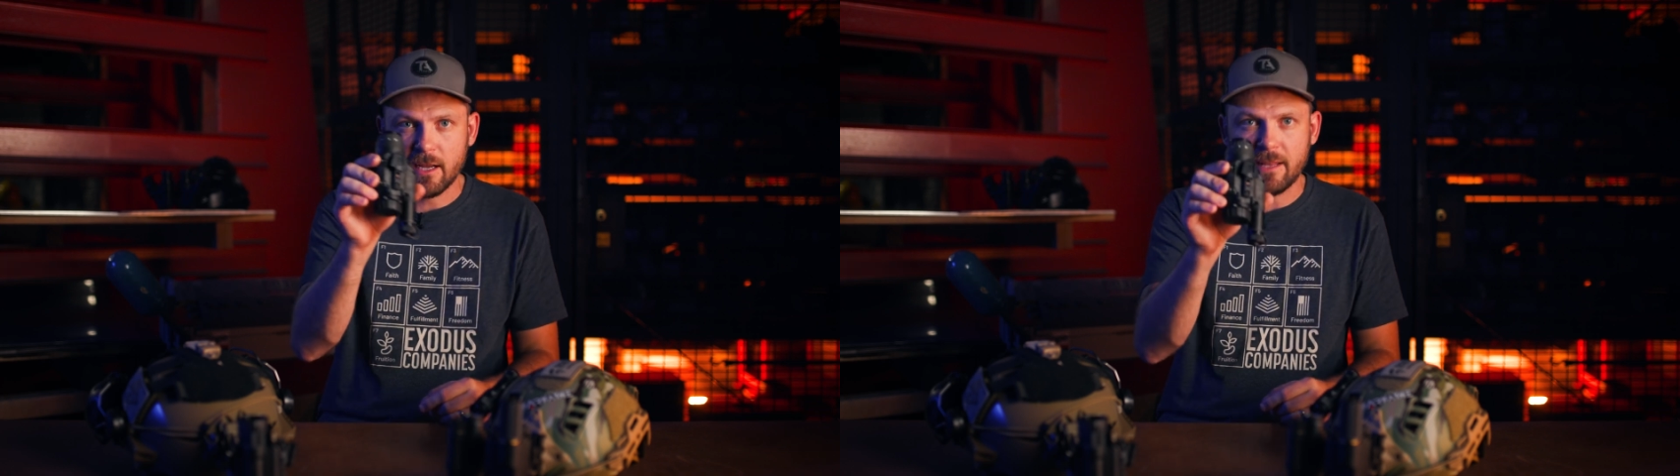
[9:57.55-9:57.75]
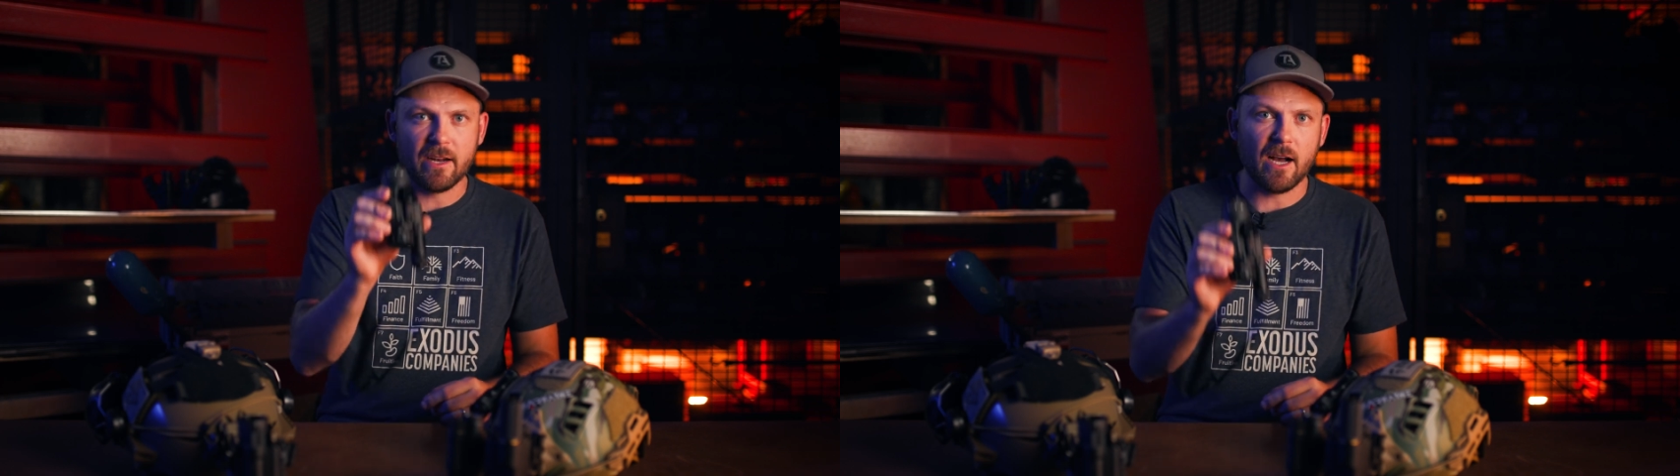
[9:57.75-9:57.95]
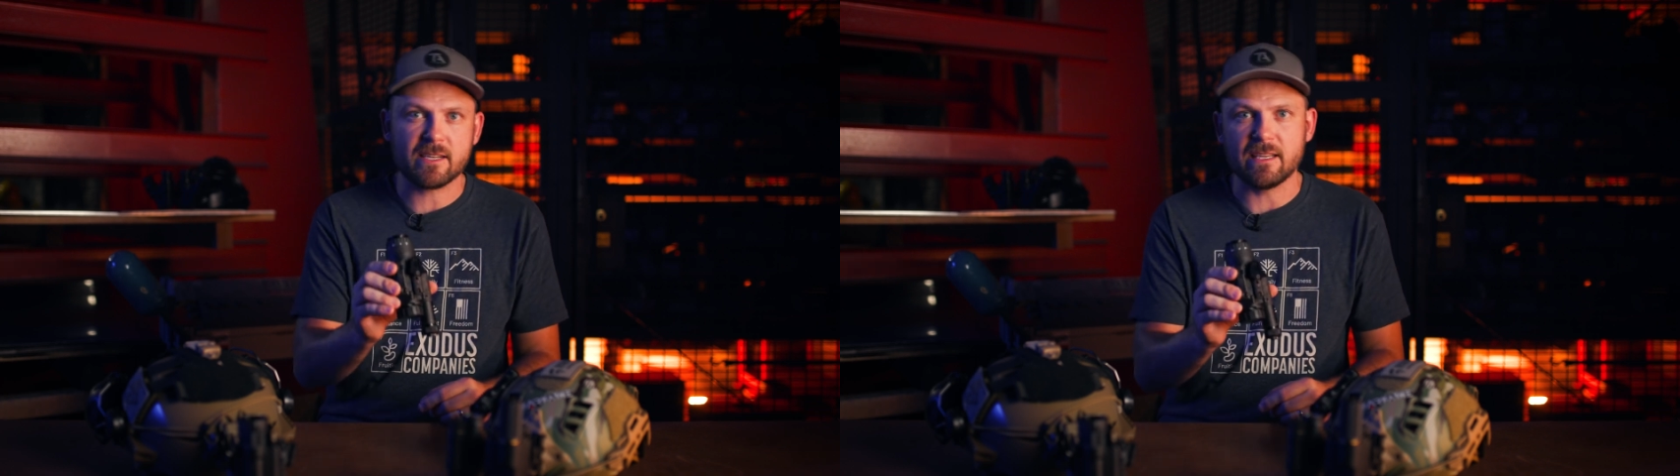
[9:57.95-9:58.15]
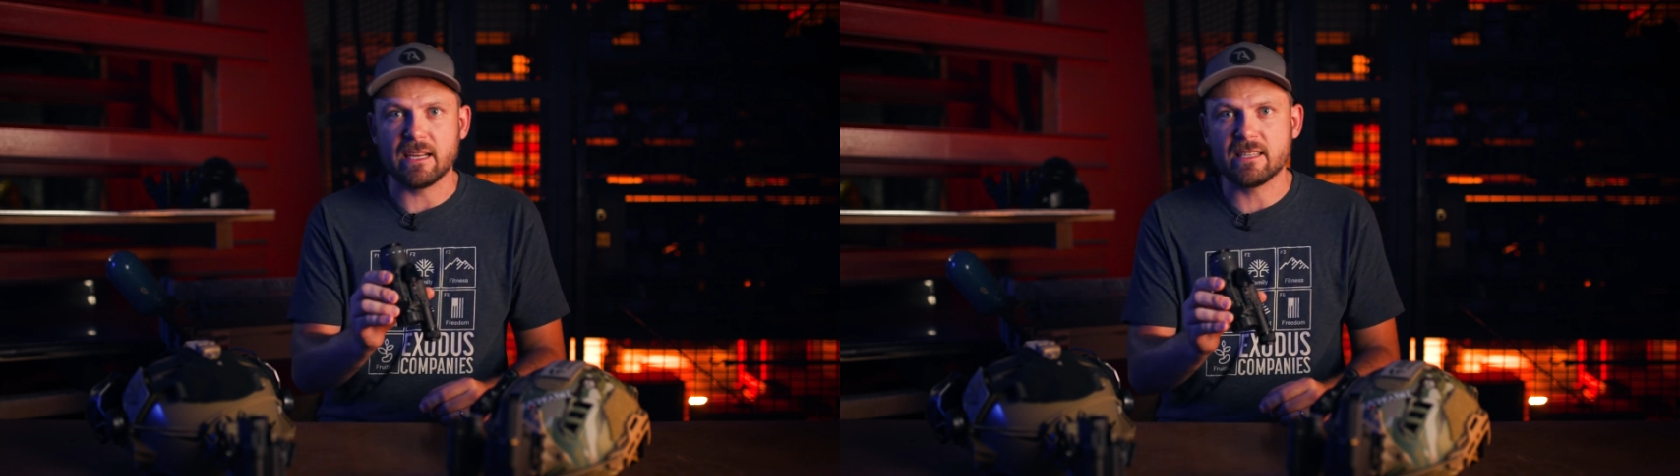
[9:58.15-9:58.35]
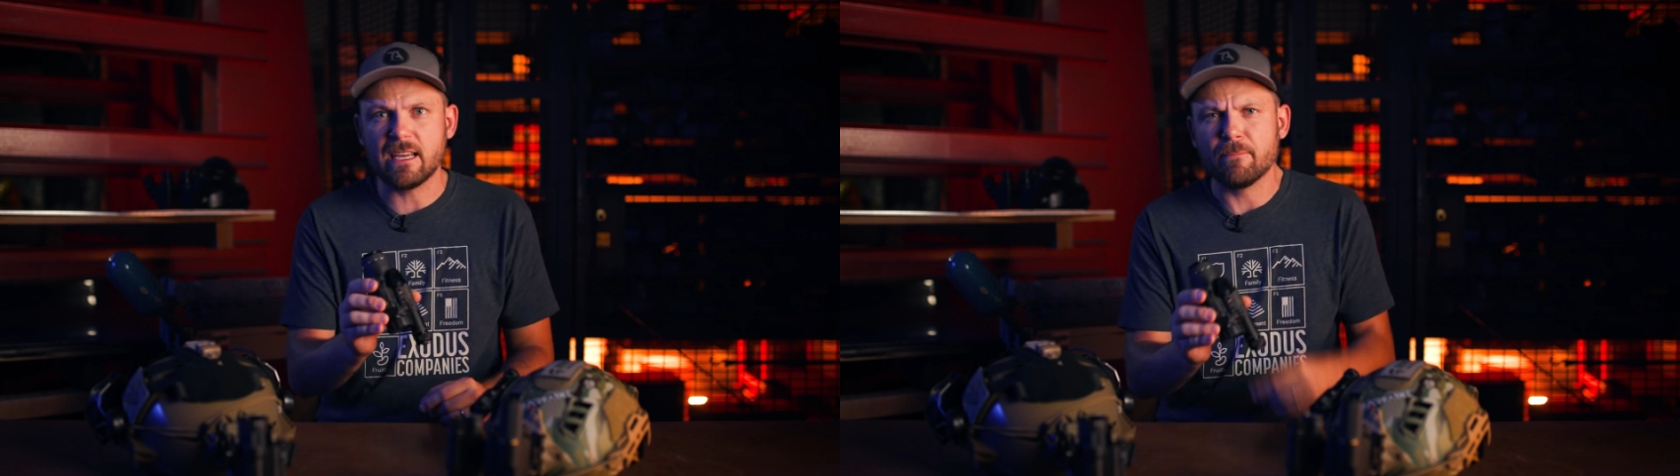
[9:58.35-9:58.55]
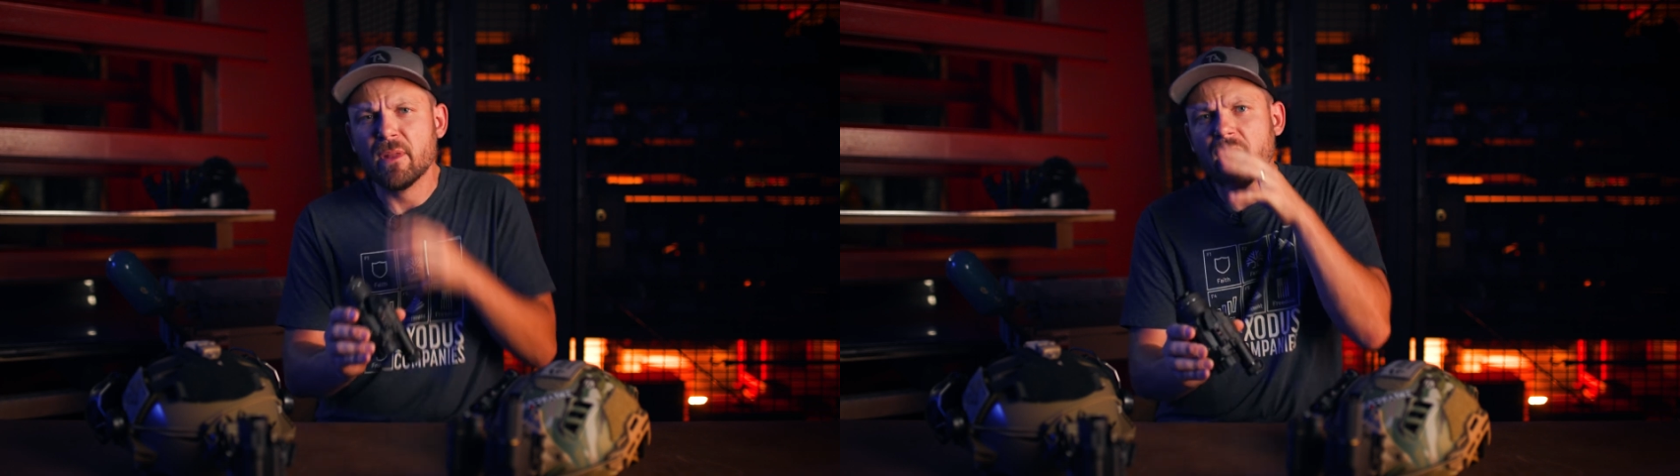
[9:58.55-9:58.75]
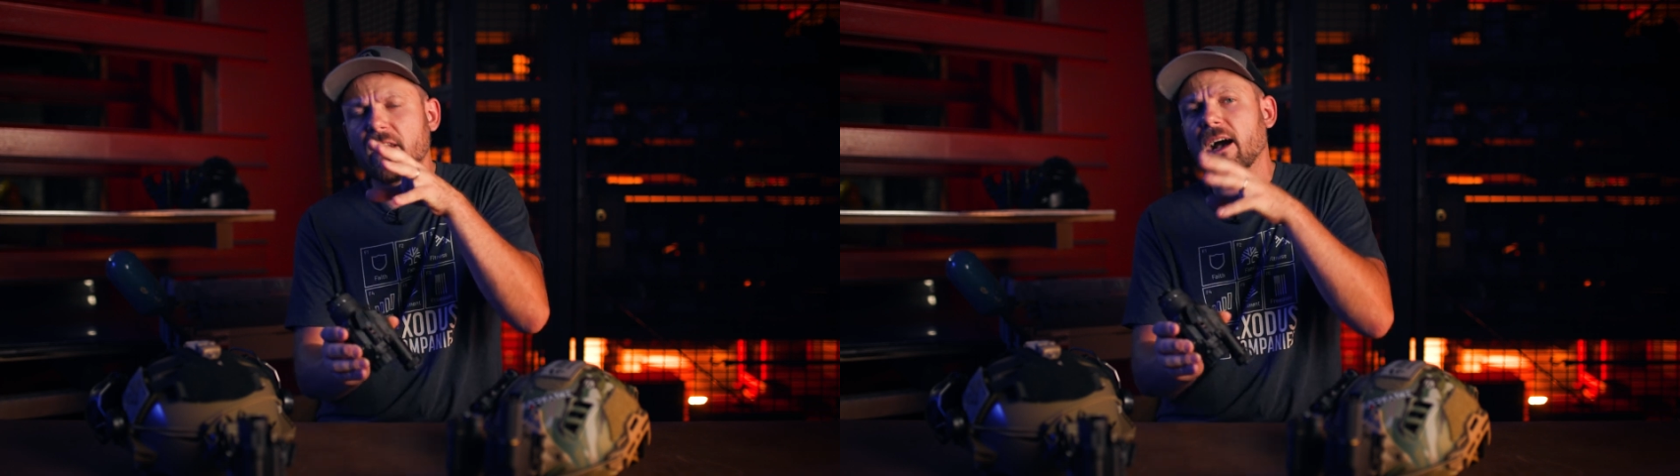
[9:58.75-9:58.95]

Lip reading: in the NOX18. The